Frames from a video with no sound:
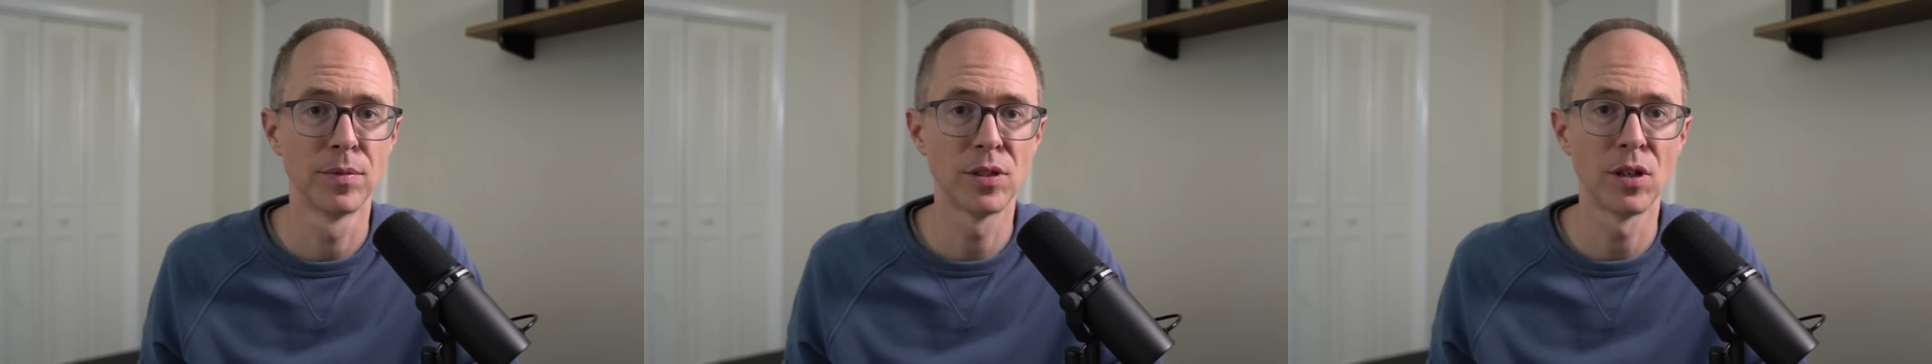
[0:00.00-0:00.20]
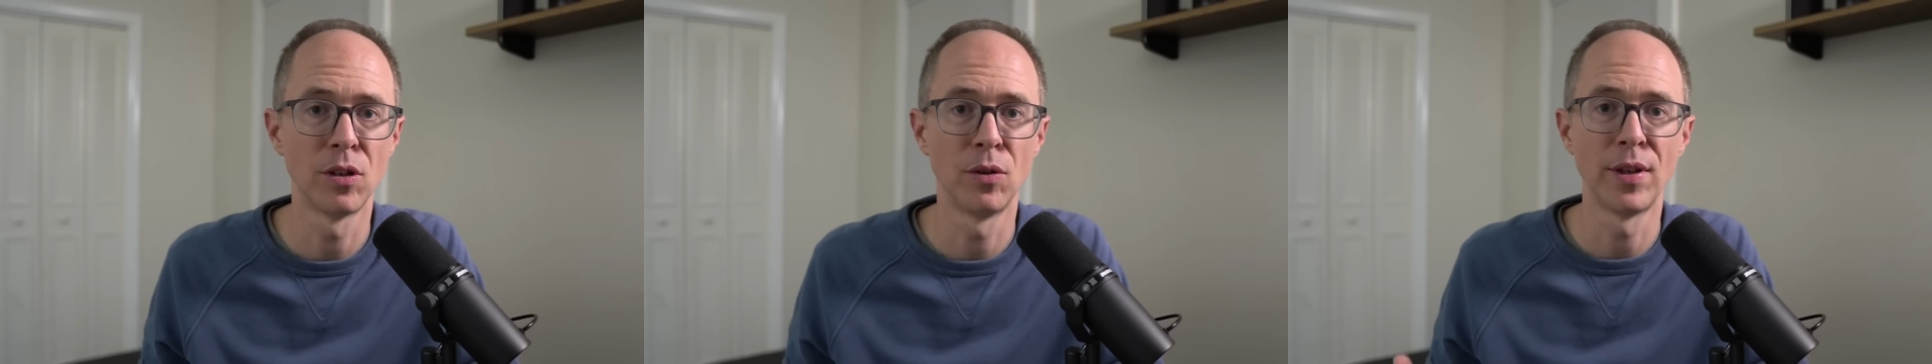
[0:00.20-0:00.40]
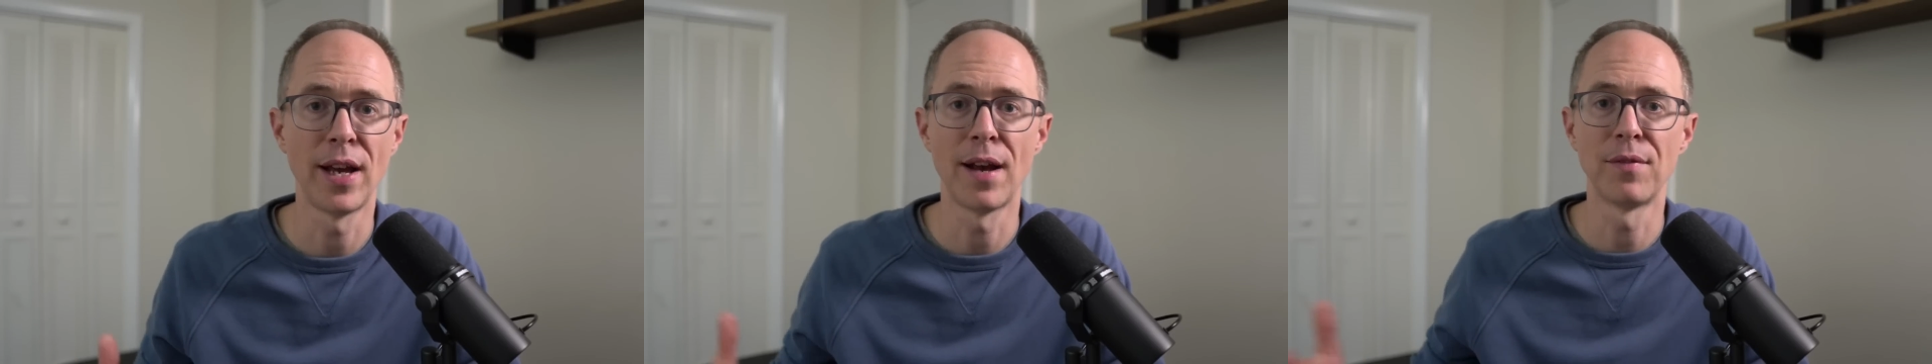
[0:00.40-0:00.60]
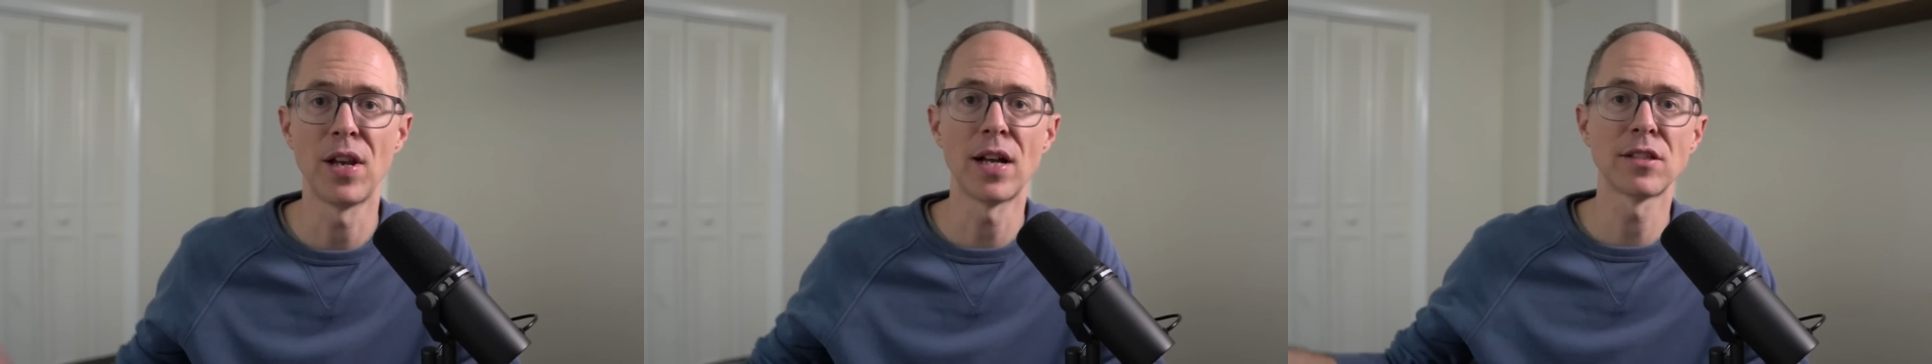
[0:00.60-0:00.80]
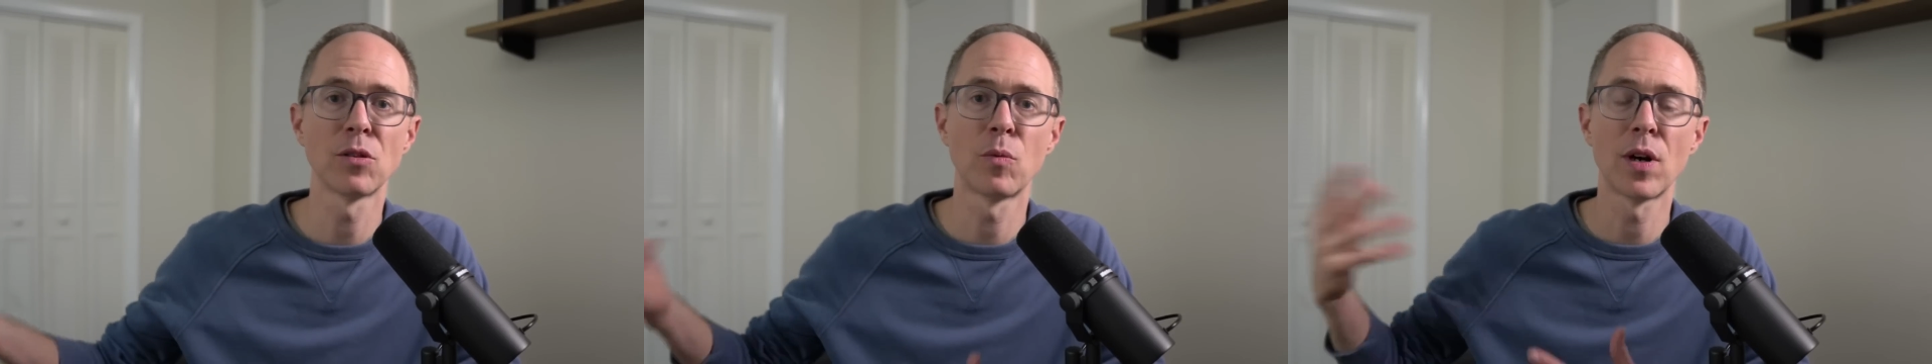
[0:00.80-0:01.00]
So they have
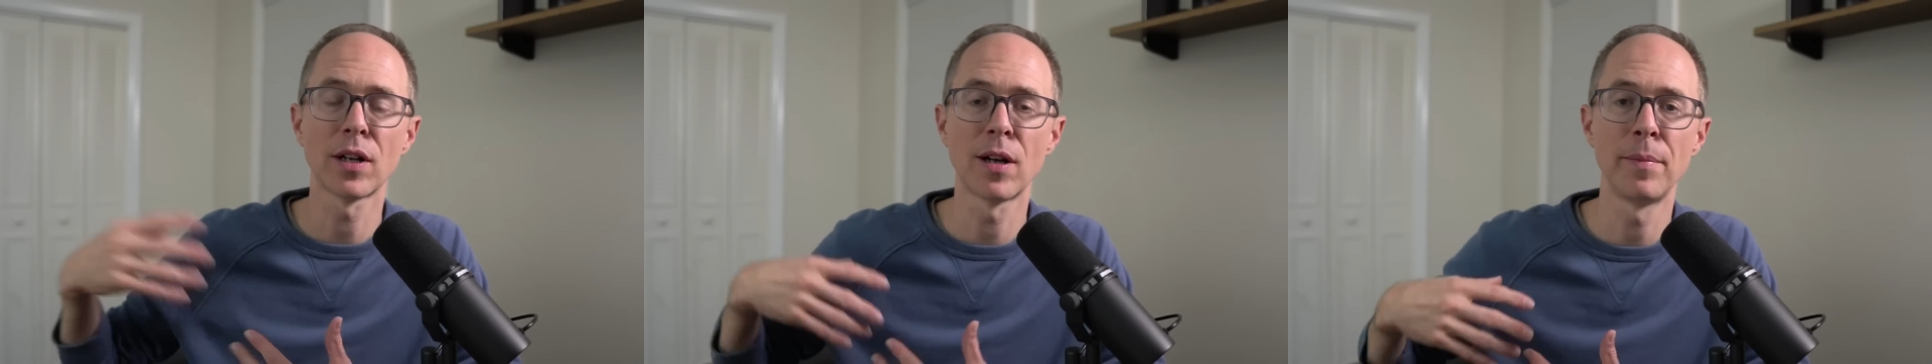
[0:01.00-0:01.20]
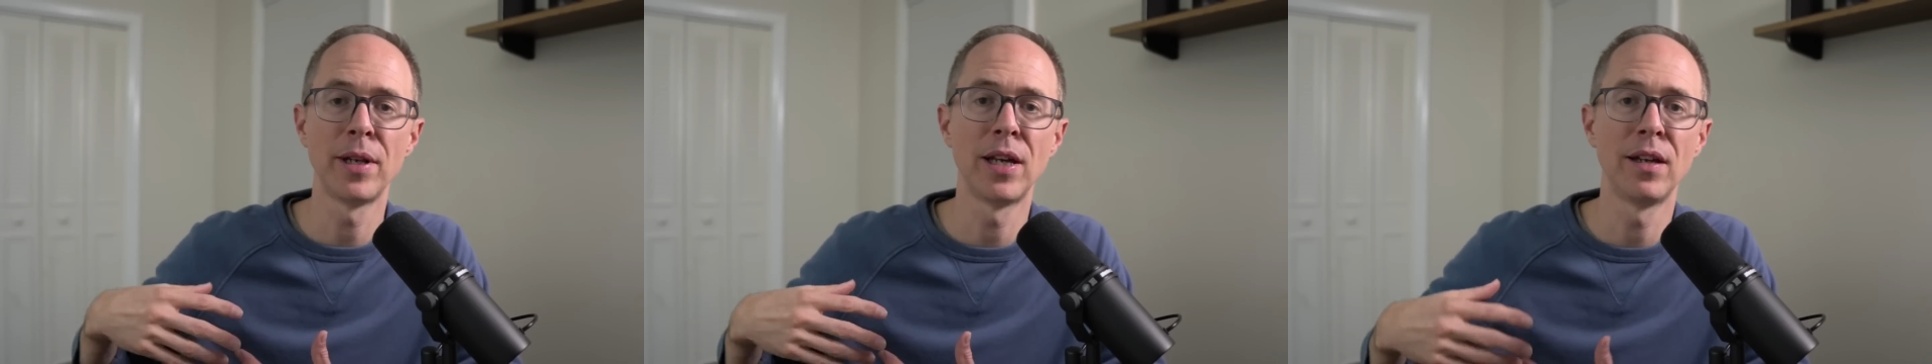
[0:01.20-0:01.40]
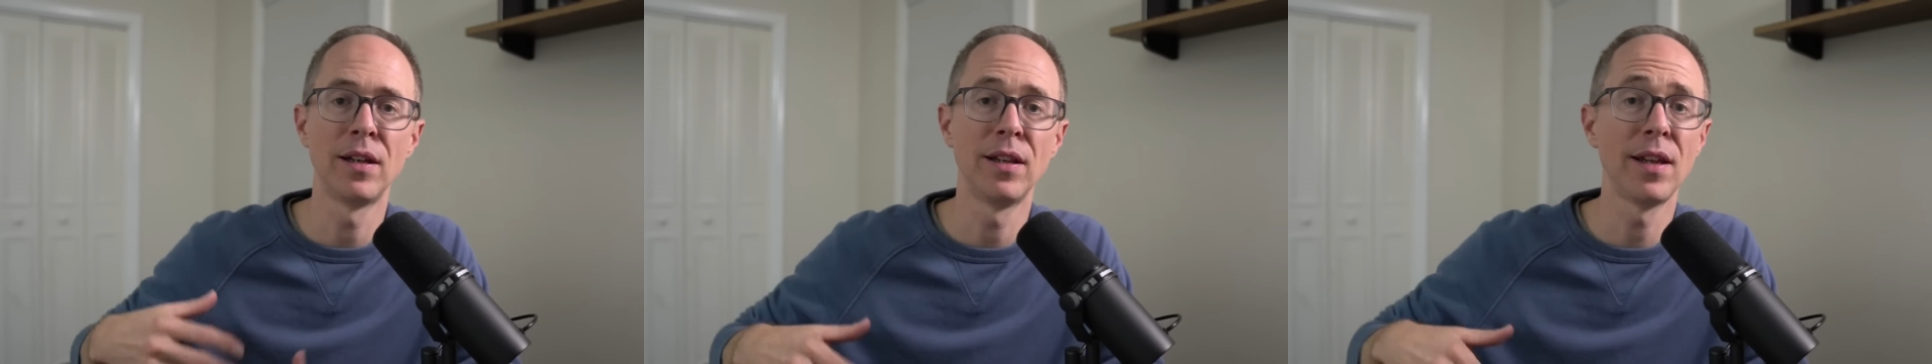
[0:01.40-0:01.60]
lots of work coming in